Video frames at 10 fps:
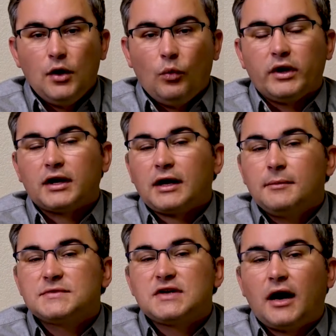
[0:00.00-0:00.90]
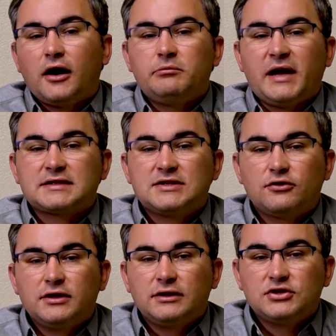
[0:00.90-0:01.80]
When it comes to iron
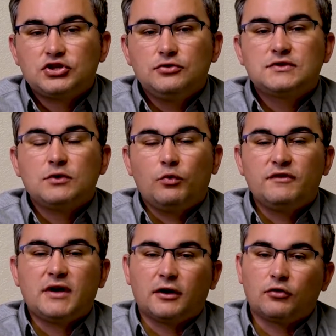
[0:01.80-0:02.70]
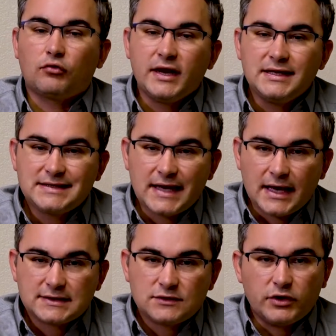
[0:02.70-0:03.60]
bacterial issues, we've got a great
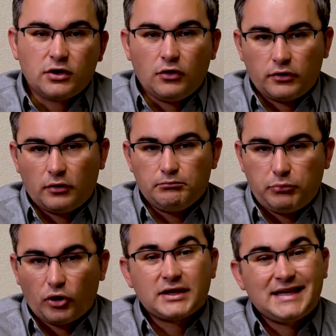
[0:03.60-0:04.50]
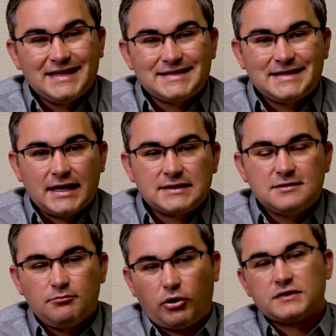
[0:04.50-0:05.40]
test. We call it our BART kit test.
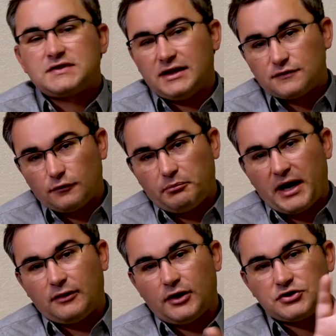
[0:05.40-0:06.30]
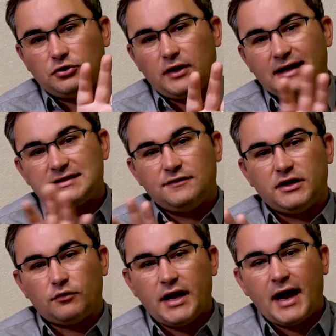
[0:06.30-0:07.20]
BART stands for Biological Activity
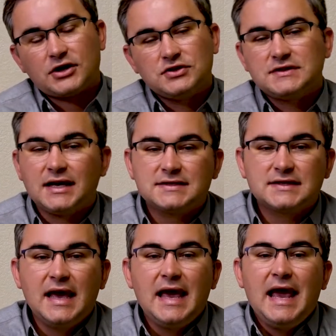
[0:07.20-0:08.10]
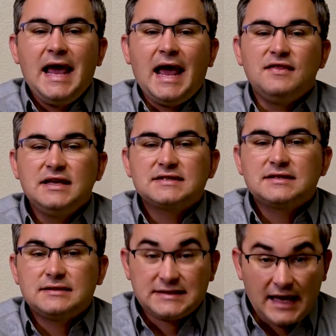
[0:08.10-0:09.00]
Reaction Test. And these
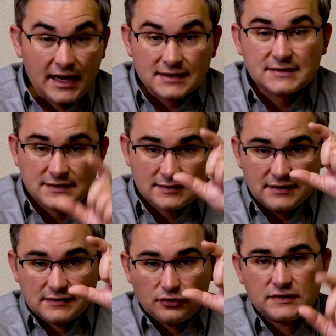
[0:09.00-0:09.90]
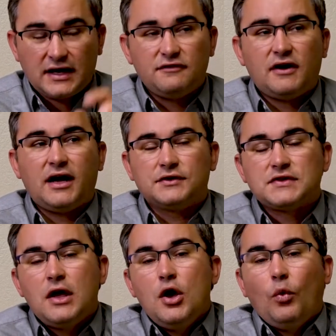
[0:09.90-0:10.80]
tests, these little tiny vials,
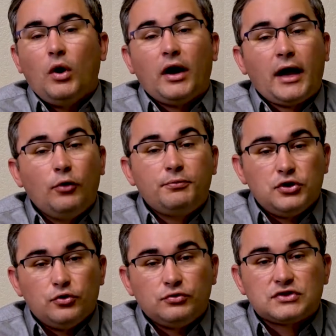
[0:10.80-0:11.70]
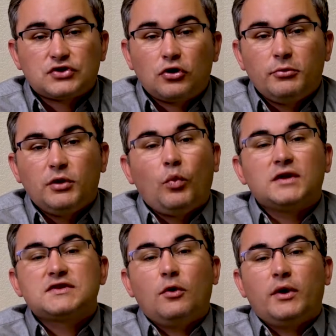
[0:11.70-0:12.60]
will help you determine
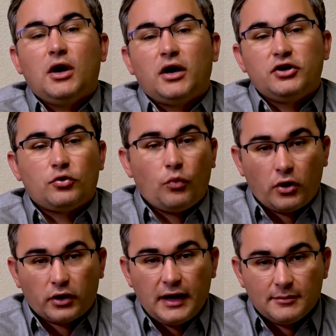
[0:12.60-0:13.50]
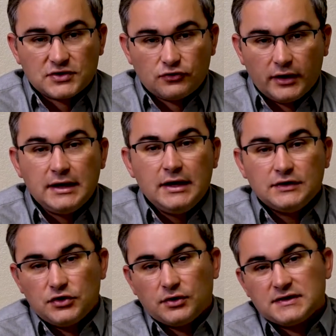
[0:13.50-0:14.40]
what's going on in your water chemistry.
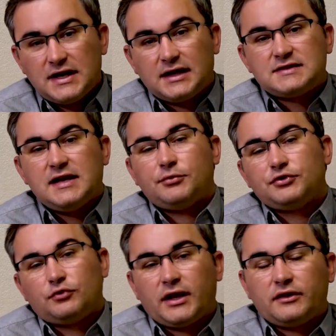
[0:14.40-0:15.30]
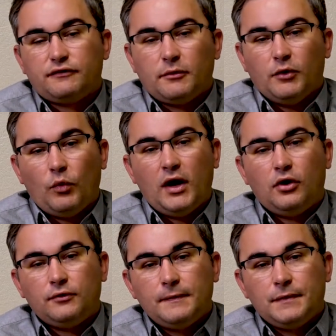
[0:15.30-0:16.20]
So you can take a sample directly from the
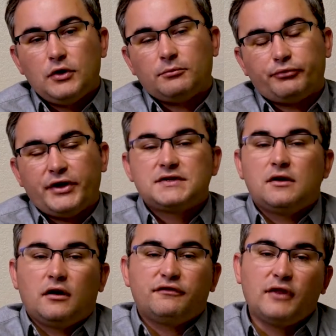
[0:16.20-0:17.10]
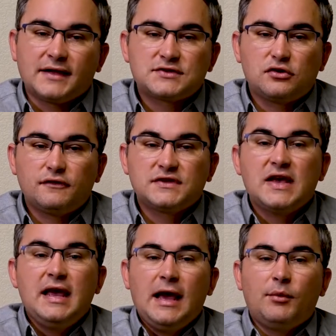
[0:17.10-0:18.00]
well, you can place it on a flat surface,
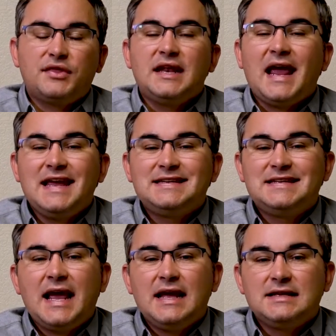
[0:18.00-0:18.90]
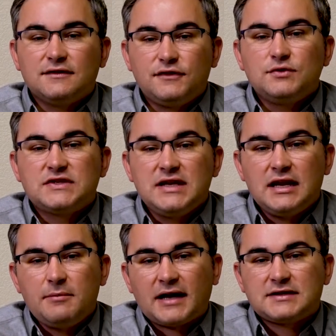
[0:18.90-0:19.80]
and within 8 days, if you see
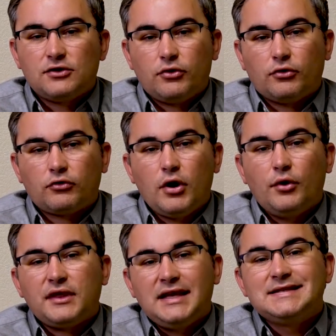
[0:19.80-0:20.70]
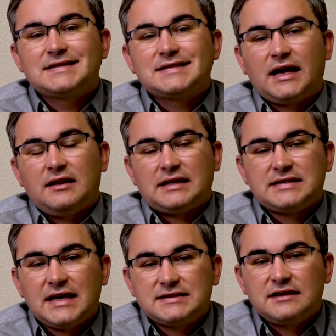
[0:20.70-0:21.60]
any bacterial growth inside of that
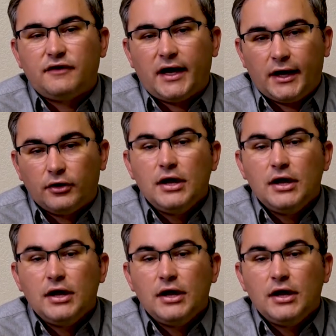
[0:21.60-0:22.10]
testing vial,